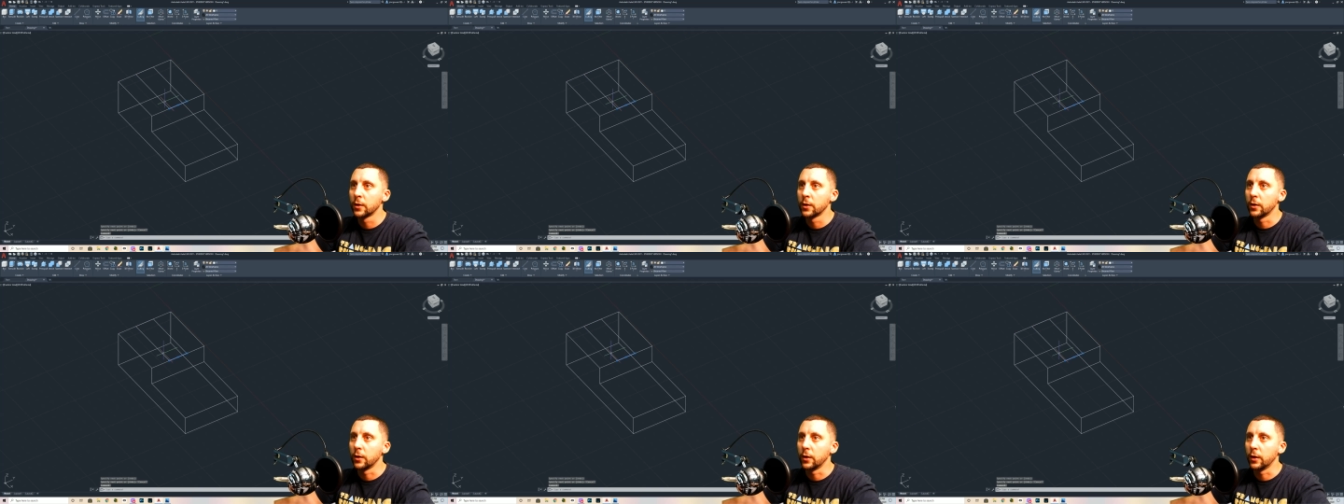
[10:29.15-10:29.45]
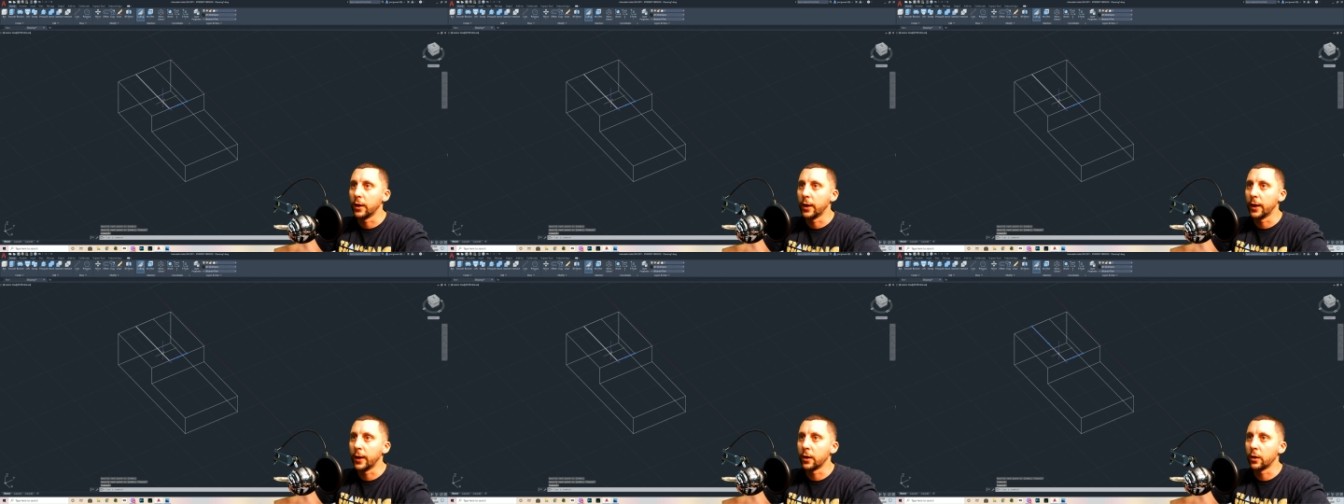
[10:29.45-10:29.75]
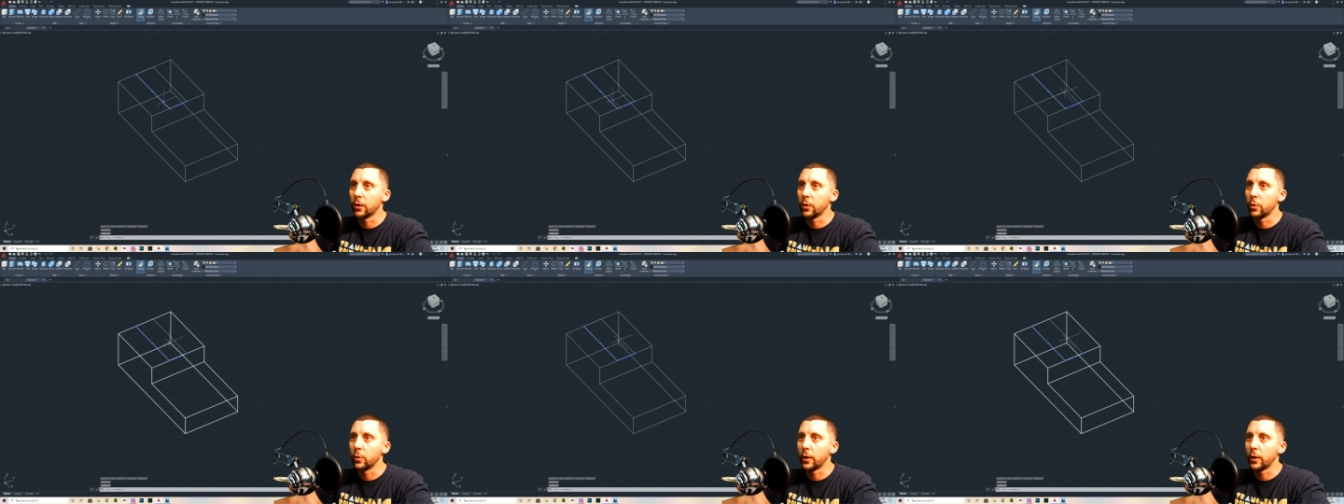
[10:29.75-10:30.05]

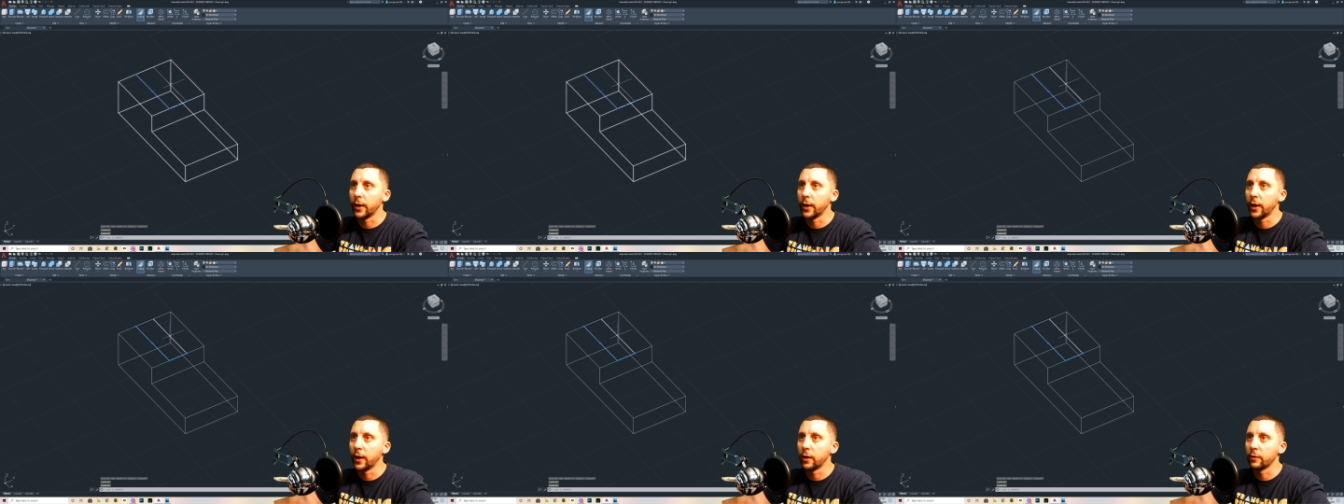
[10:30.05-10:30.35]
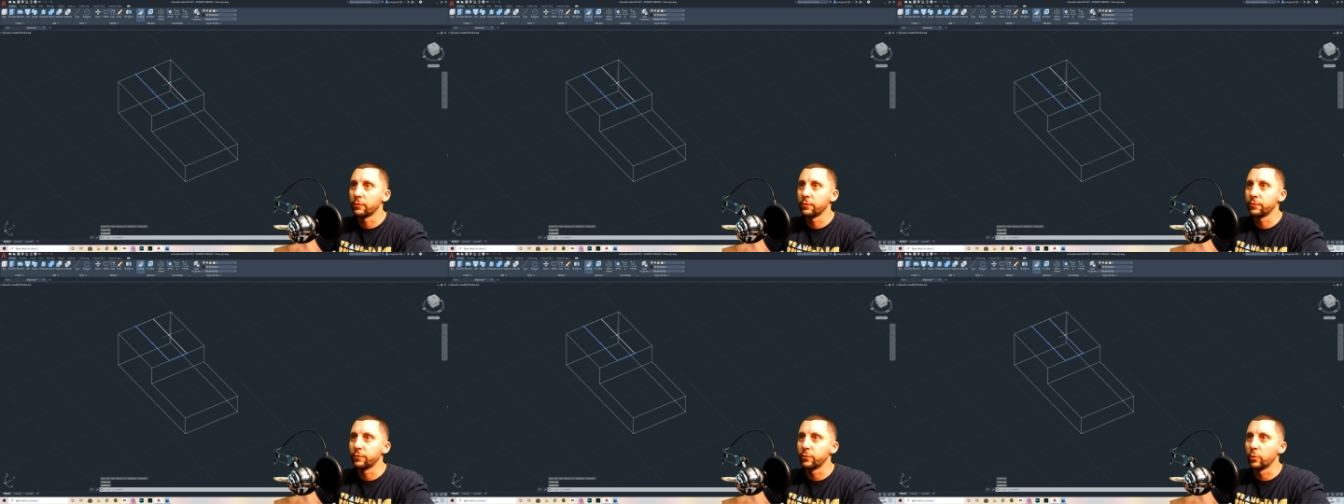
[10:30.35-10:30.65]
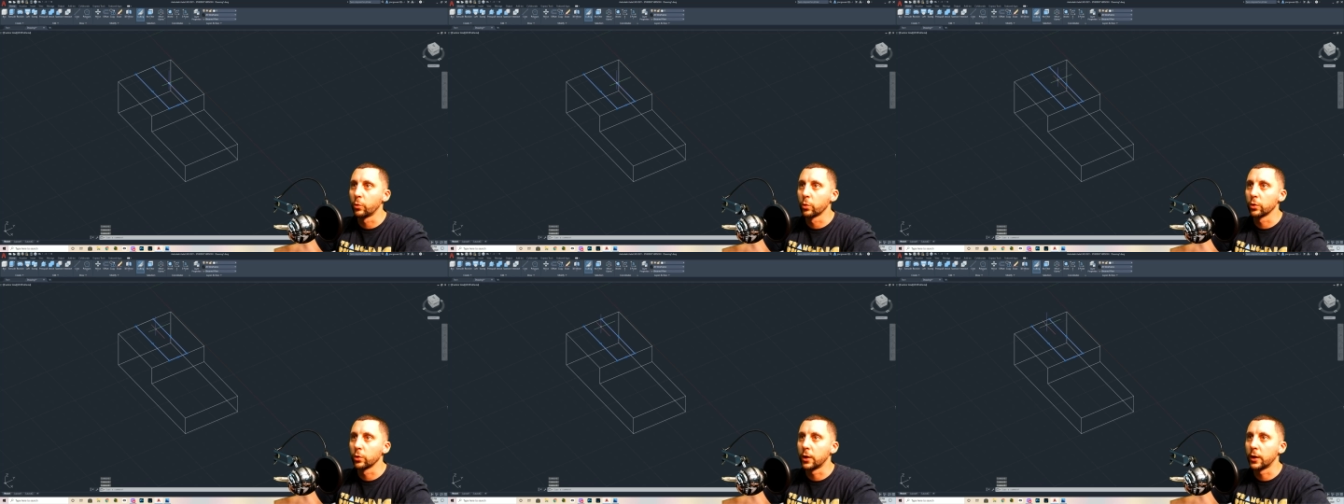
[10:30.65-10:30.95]
Now I have
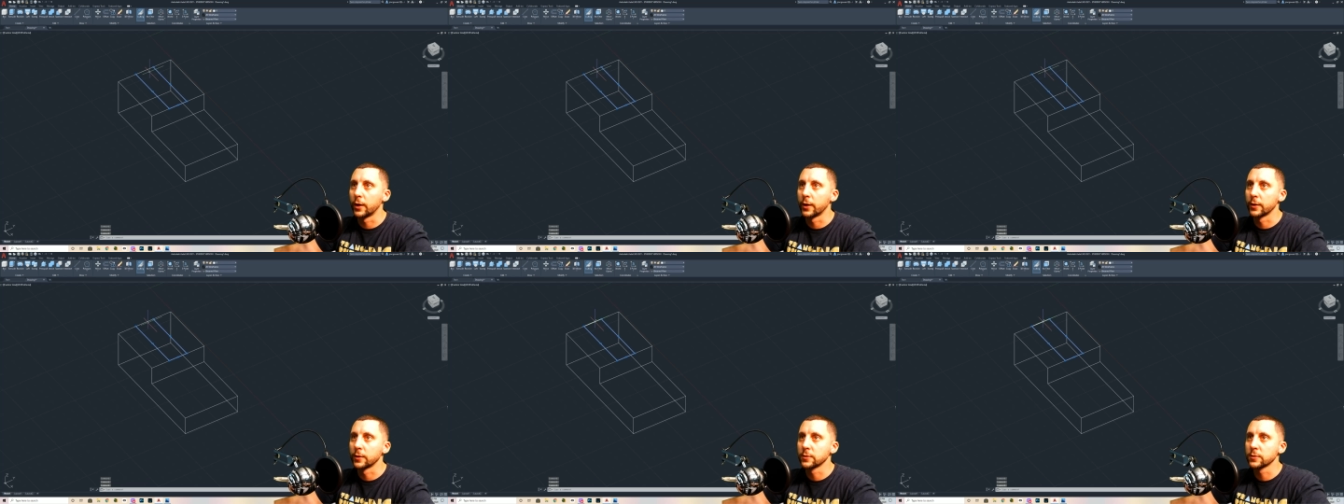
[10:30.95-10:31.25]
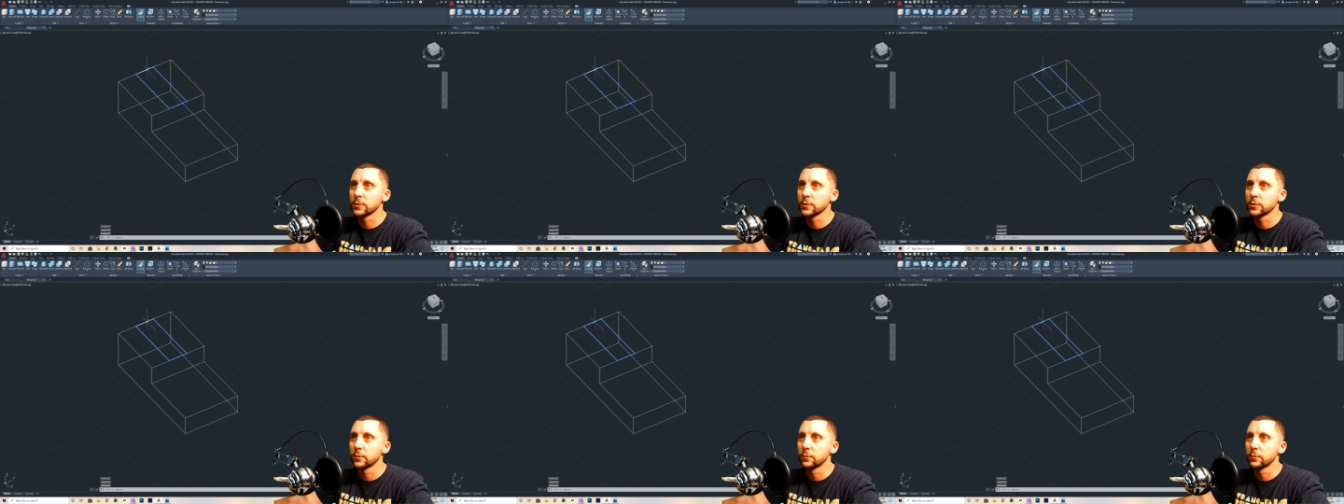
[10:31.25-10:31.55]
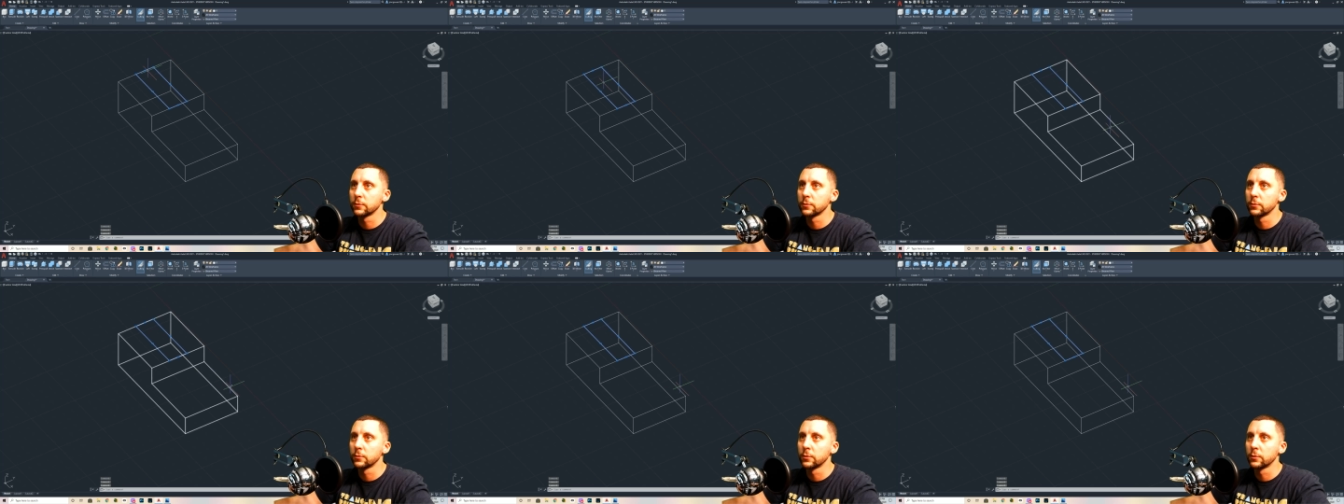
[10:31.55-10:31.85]
four lines
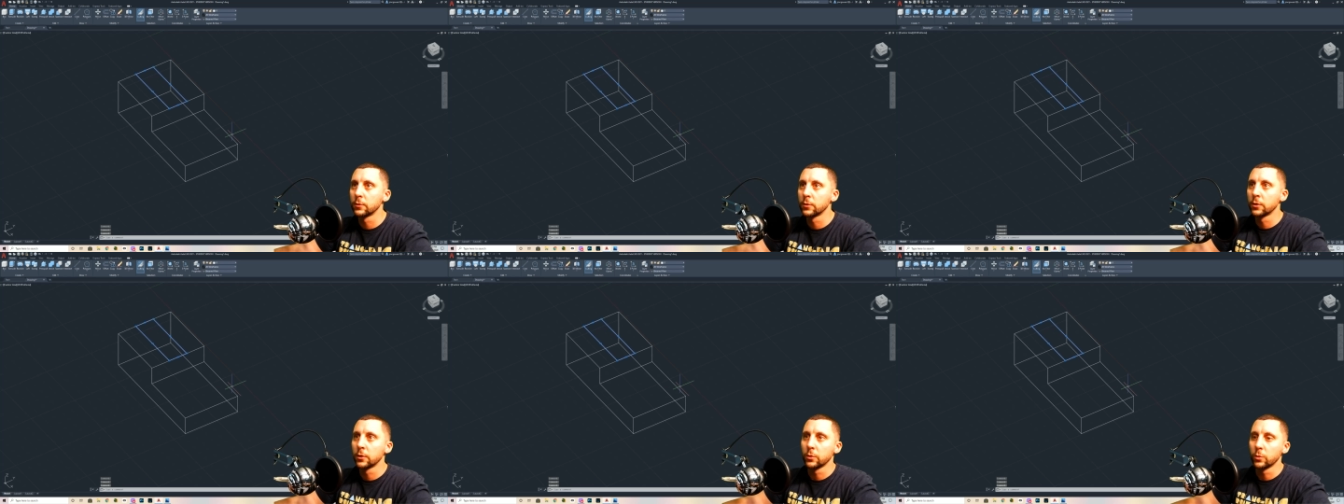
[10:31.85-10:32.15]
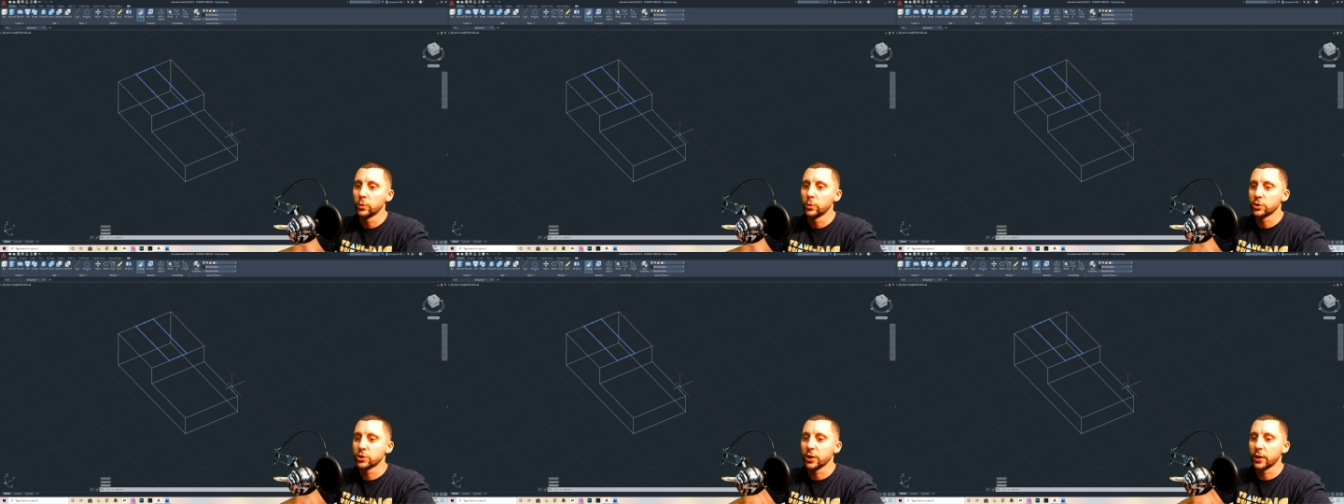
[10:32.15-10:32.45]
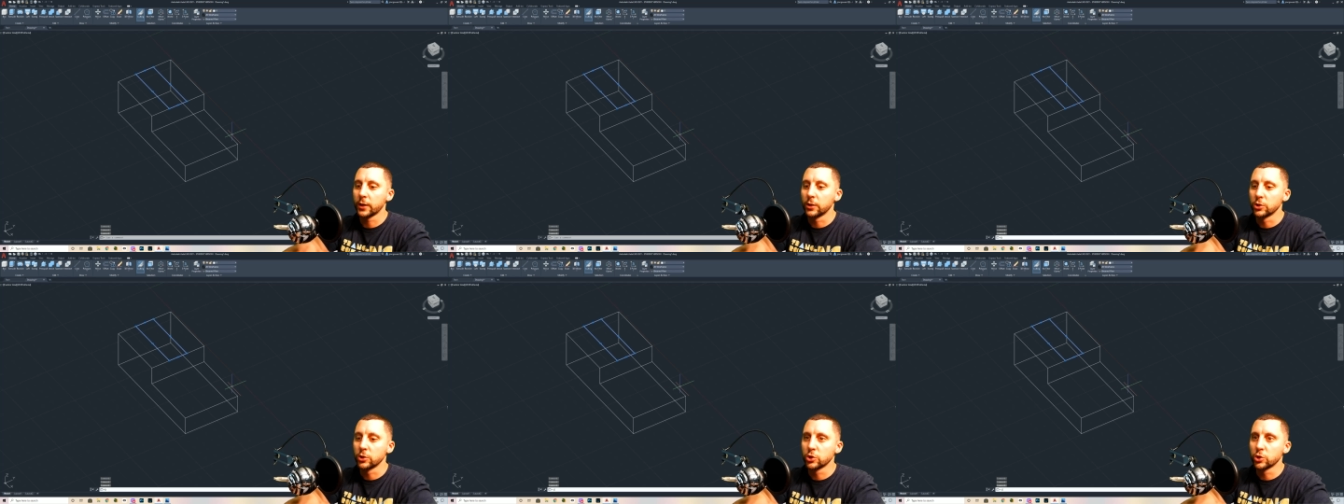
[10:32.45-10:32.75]
which I
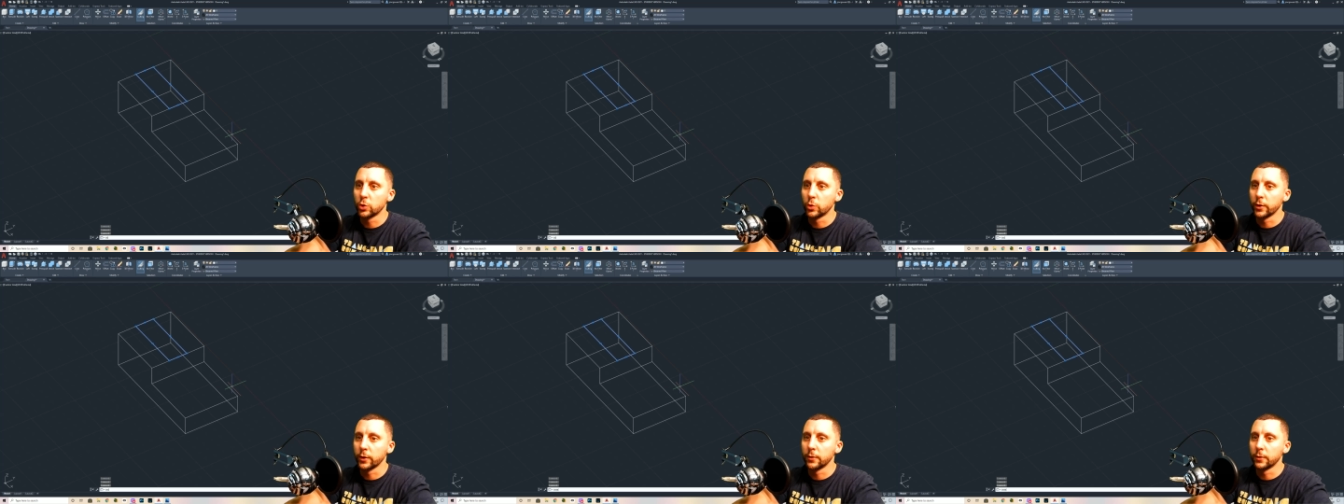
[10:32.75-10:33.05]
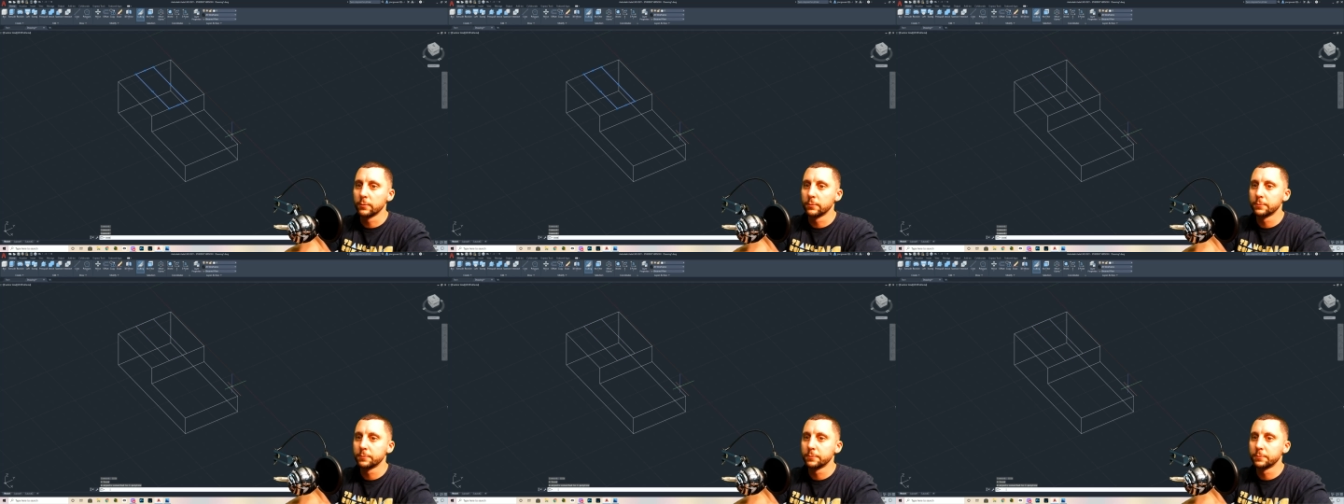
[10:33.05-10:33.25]
can join